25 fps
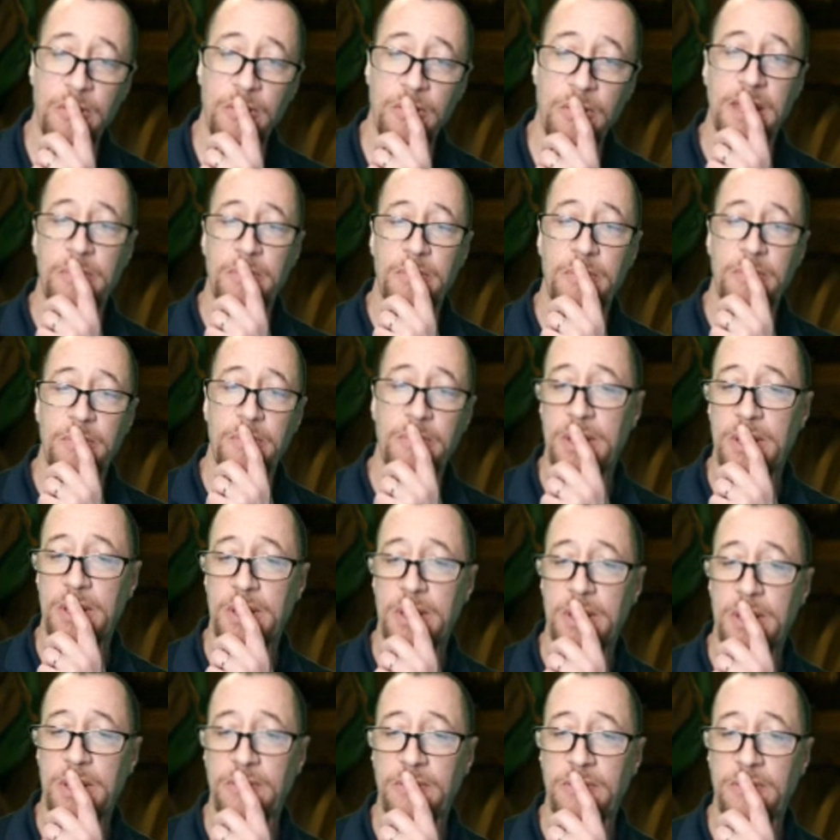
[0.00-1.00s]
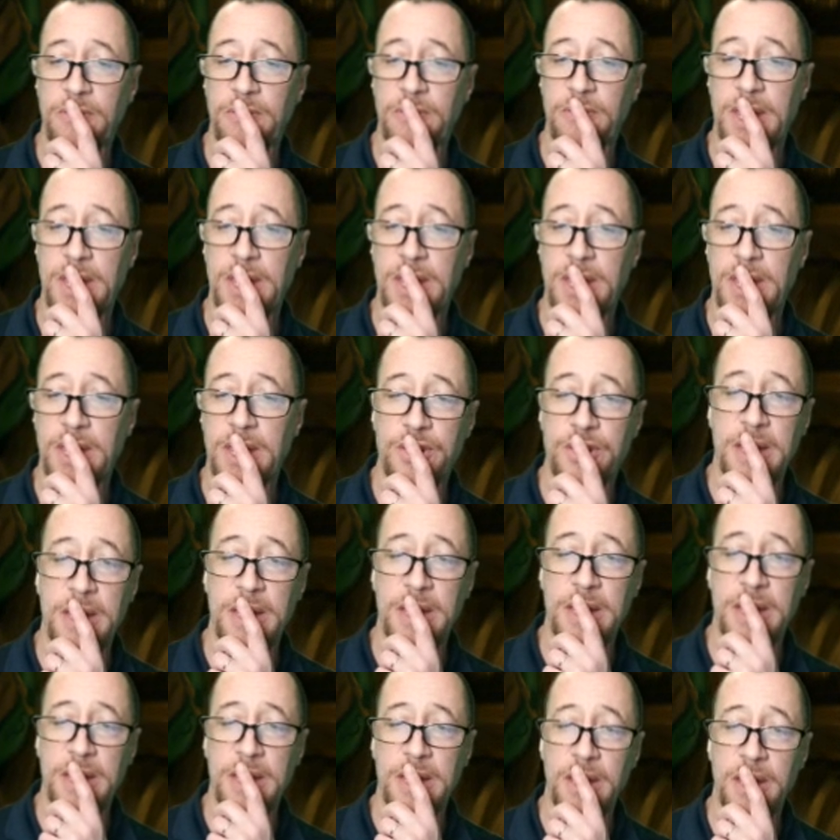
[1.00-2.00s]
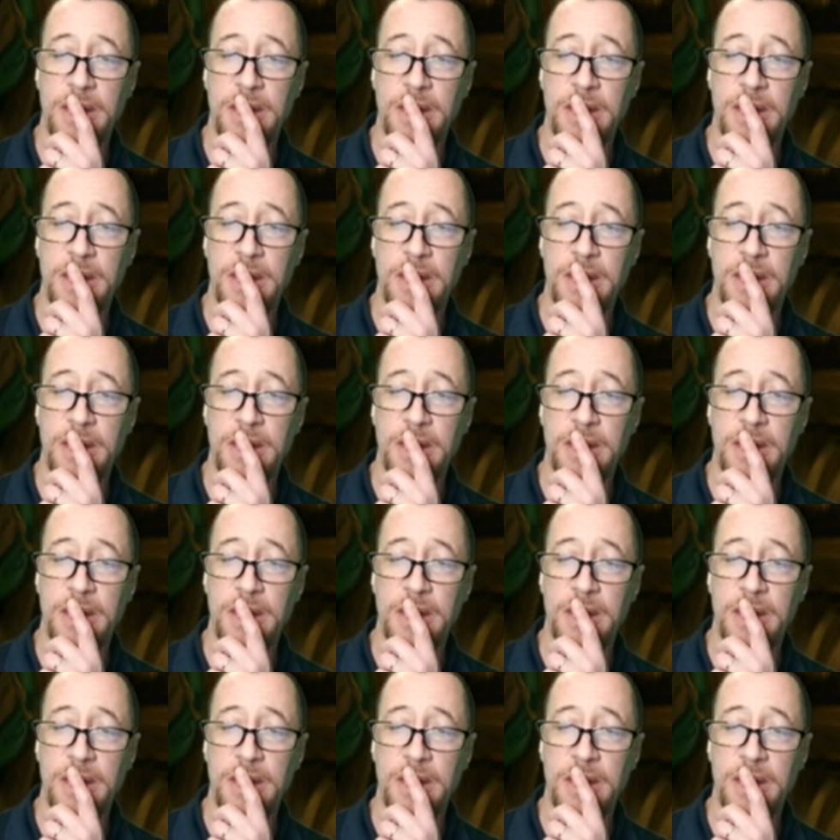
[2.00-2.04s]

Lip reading: I'm okay with him even getting a check back here.